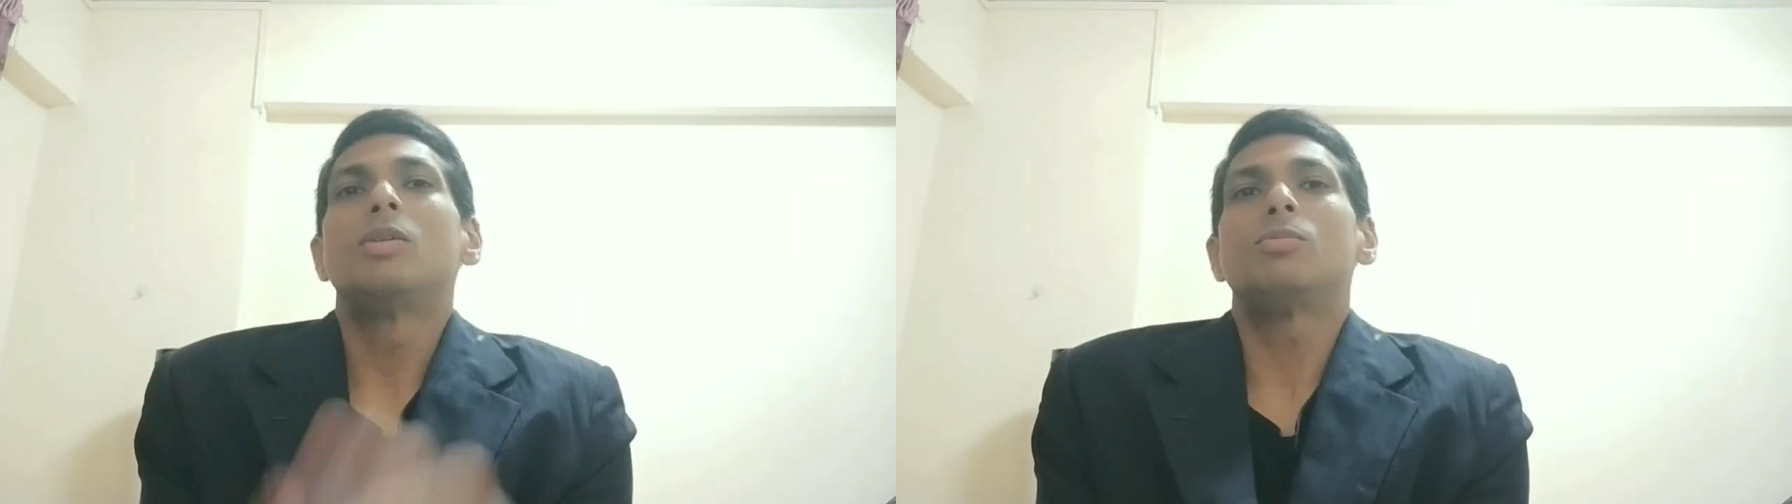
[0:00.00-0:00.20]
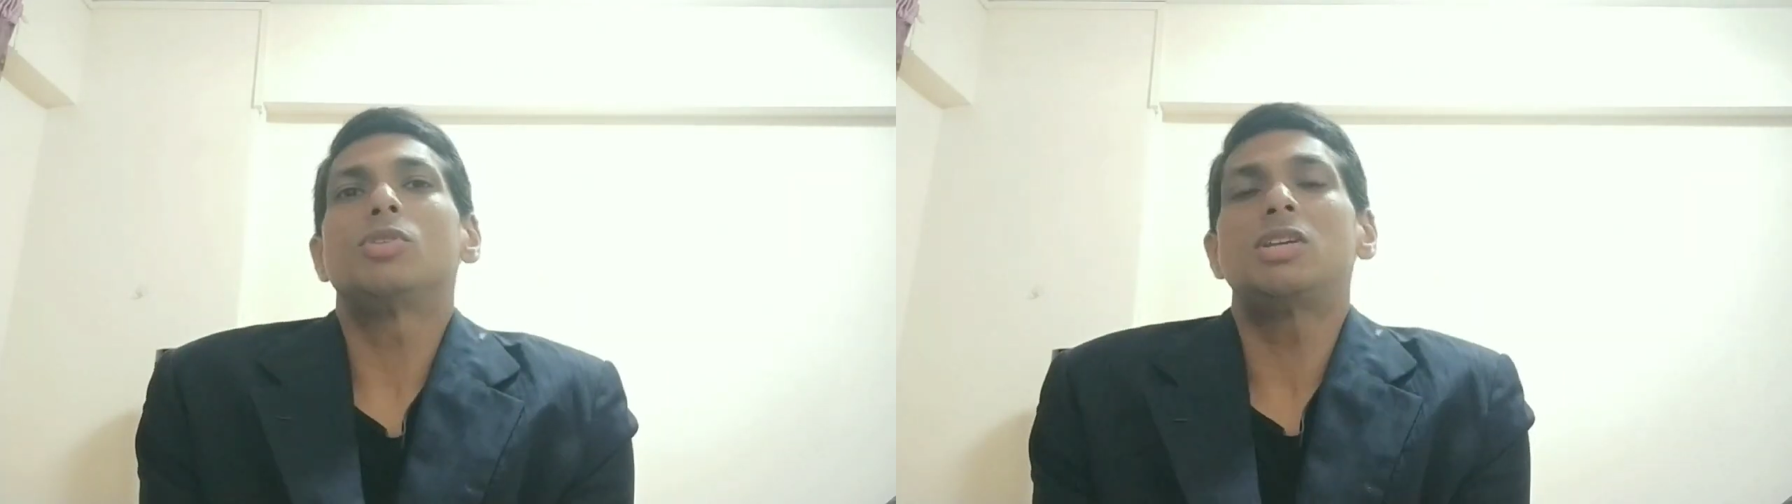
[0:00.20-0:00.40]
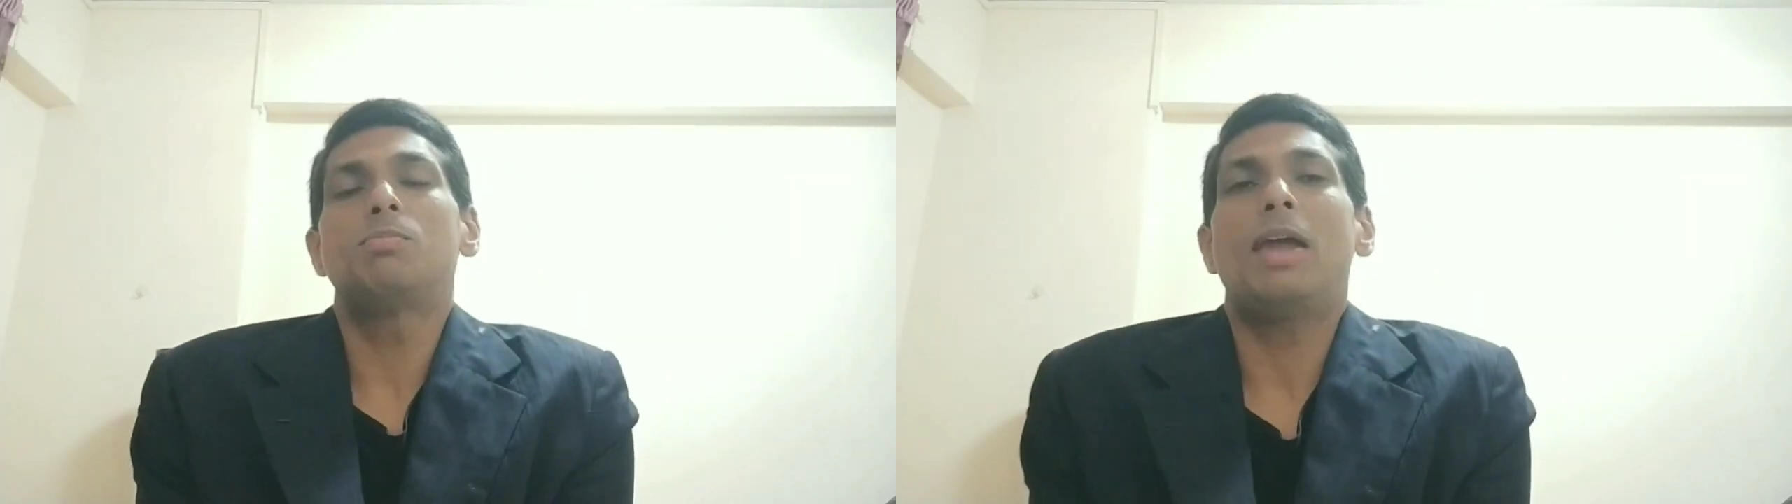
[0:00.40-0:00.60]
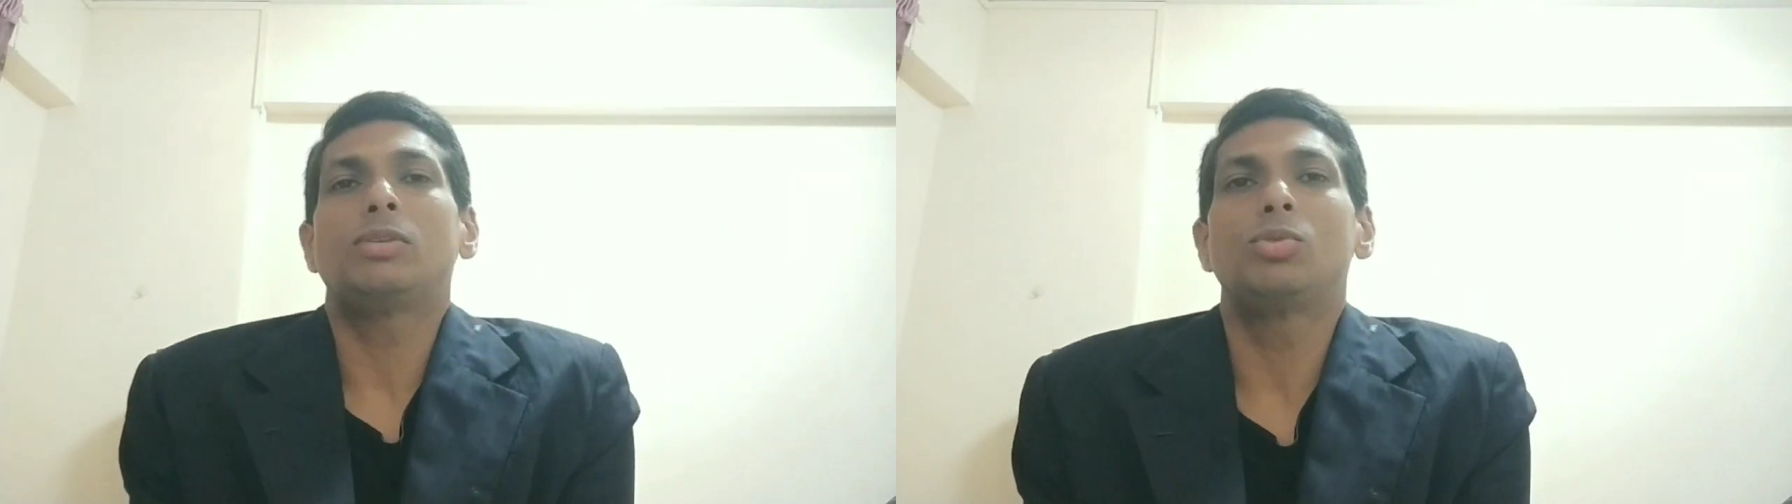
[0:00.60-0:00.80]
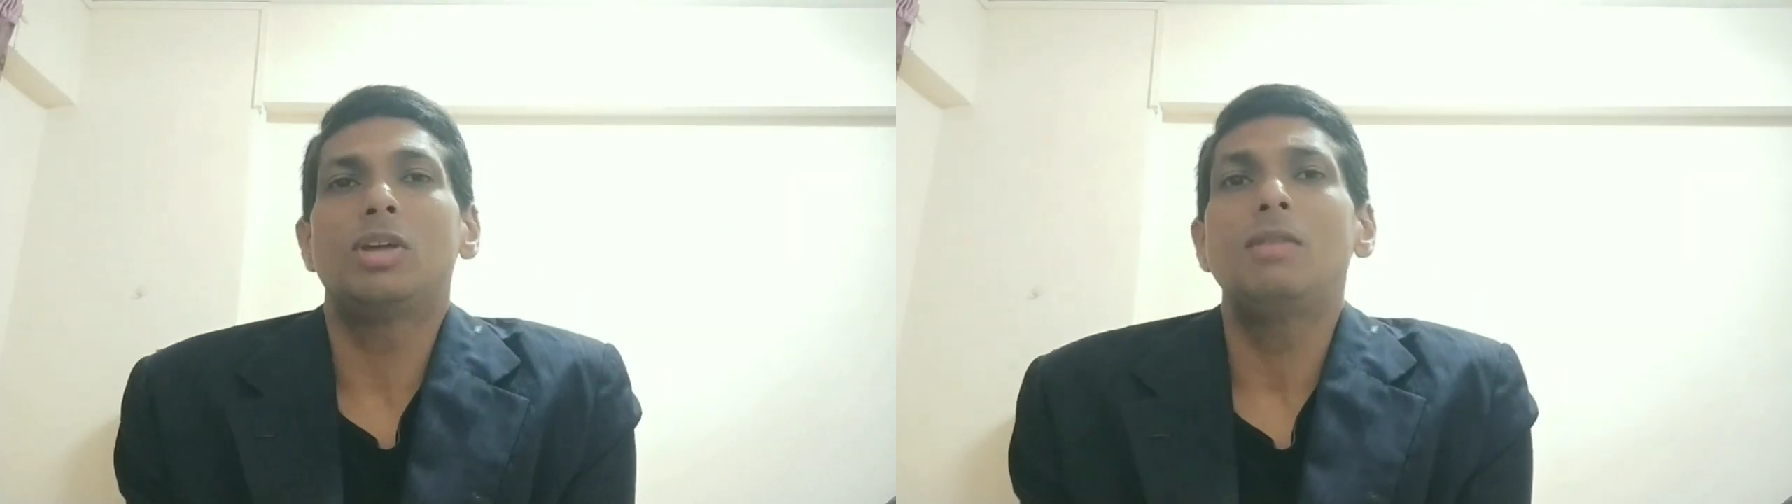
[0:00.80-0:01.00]
proceed back
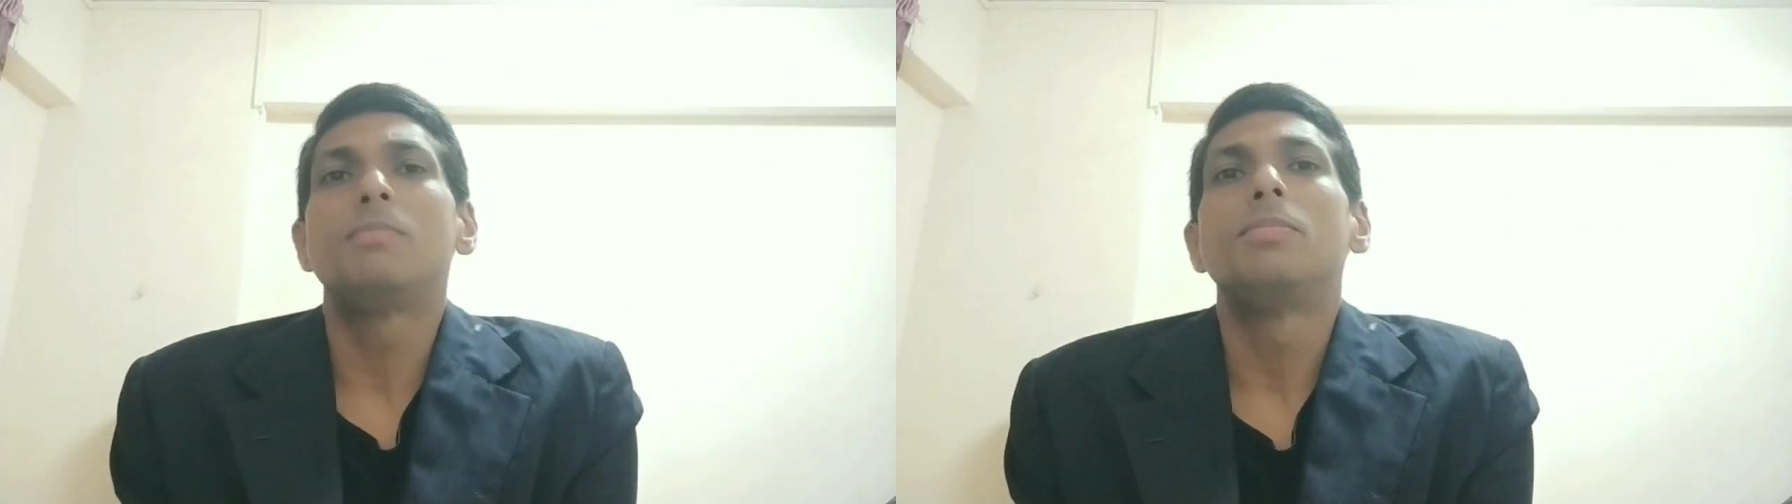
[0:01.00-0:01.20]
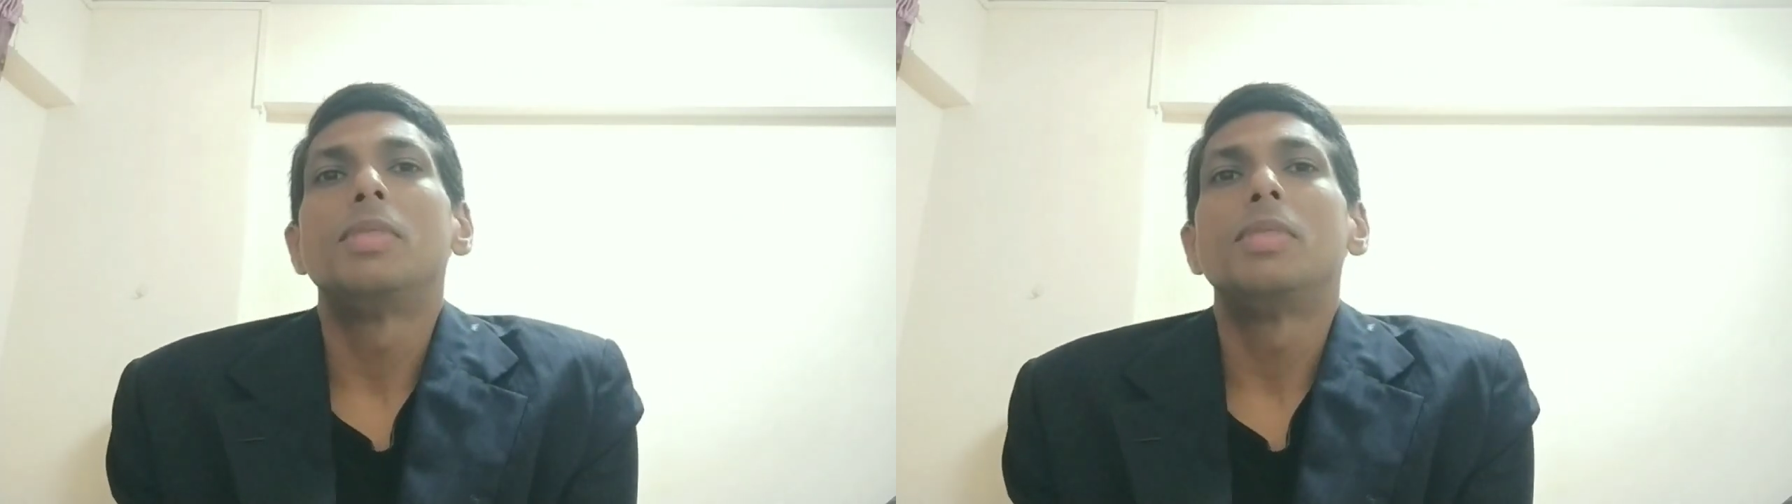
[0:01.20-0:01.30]
to the